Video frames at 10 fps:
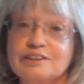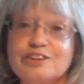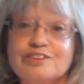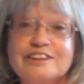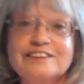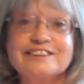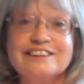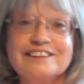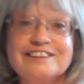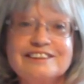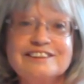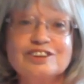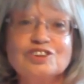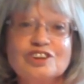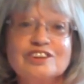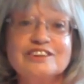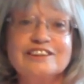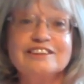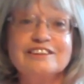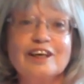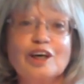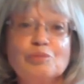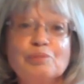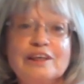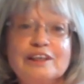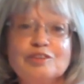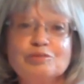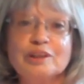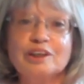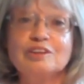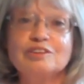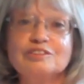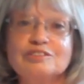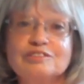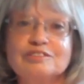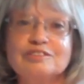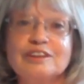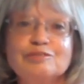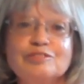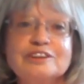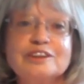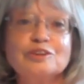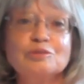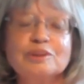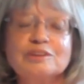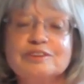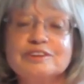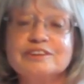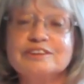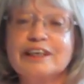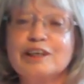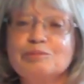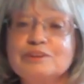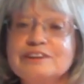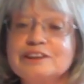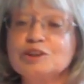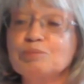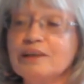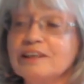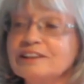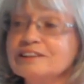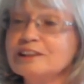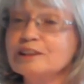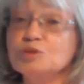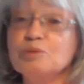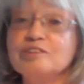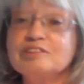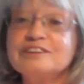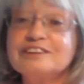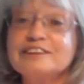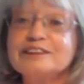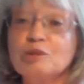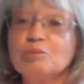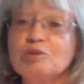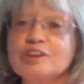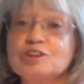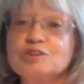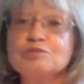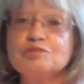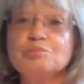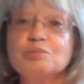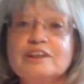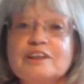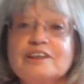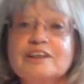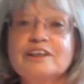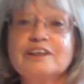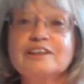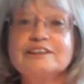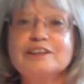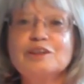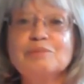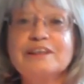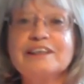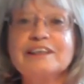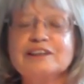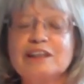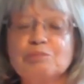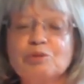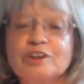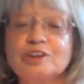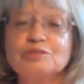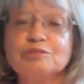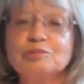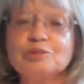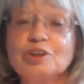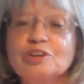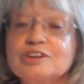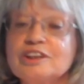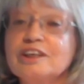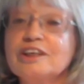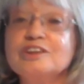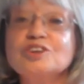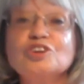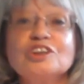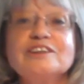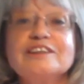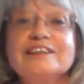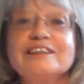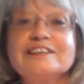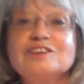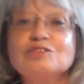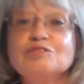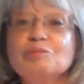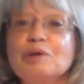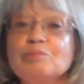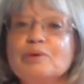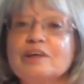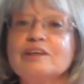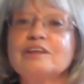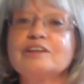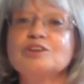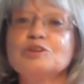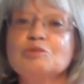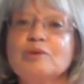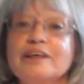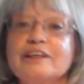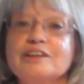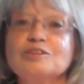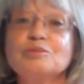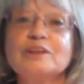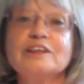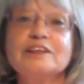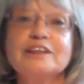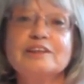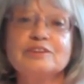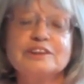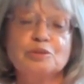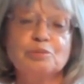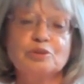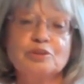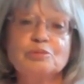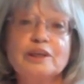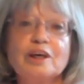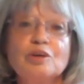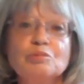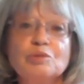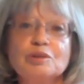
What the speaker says: So this is the journey that I believe we are on. Every single one of us came into this planet experiencing separation from Mother, seeming separation from God. The journey is to remember, to awaken. We are never separate. We are